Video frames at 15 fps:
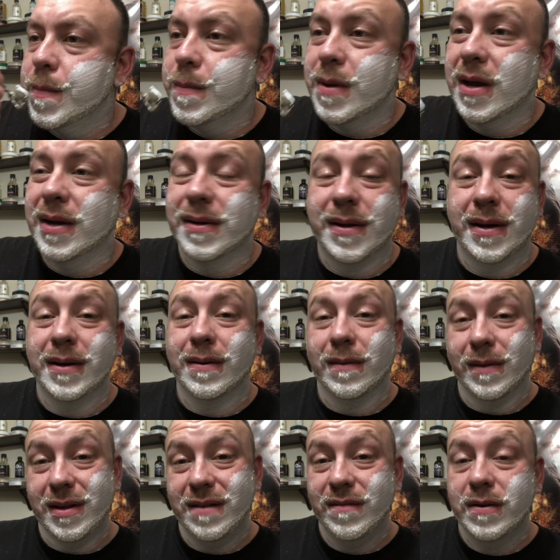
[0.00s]
But I could take it
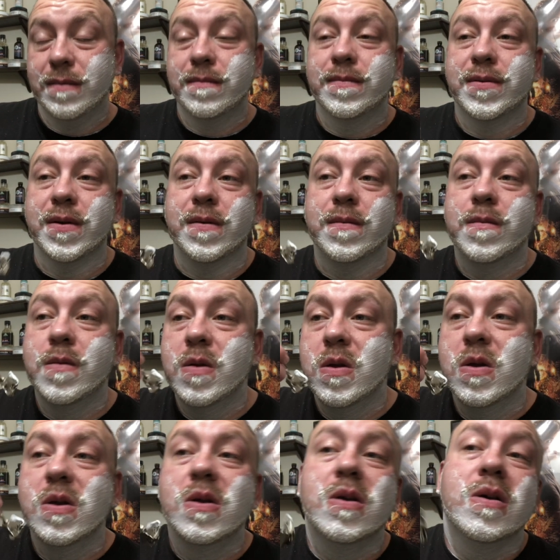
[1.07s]
or leave it, so
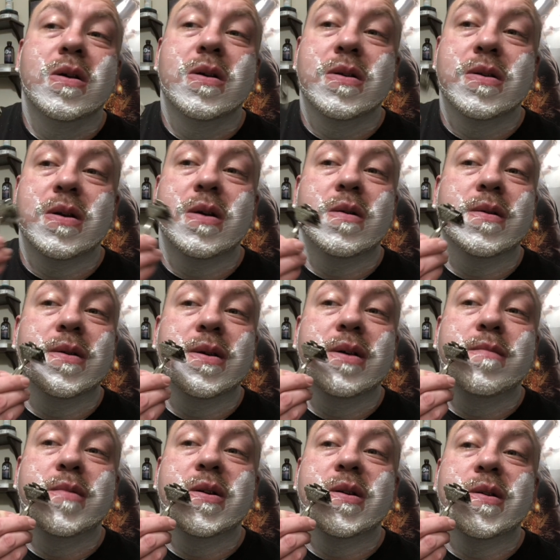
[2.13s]
it's not really
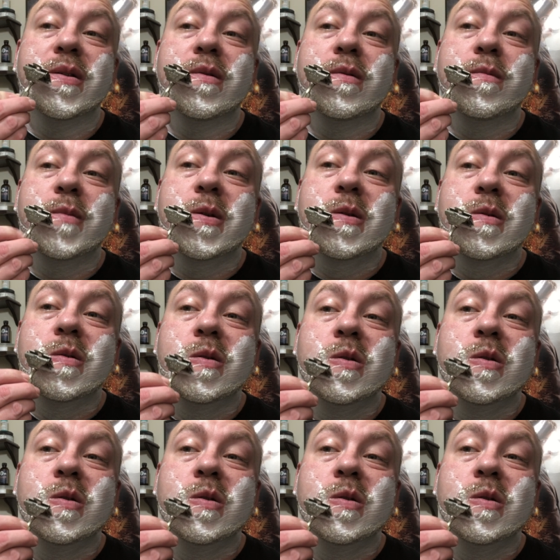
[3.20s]
that big a deal to me.